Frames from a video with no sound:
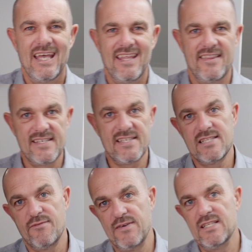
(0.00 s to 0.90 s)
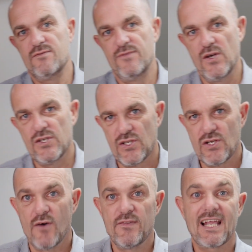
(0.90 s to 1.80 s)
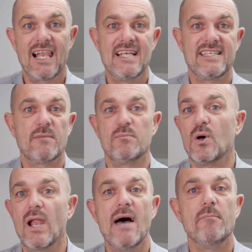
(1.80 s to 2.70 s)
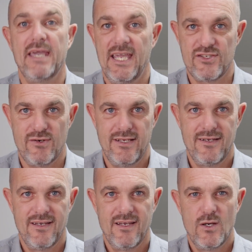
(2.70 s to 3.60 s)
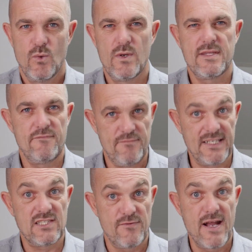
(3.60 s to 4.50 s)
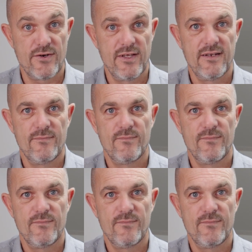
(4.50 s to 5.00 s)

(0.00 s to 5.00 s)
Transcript: This is the Fit's version of the classic pull-out pantry with a fixed front on it.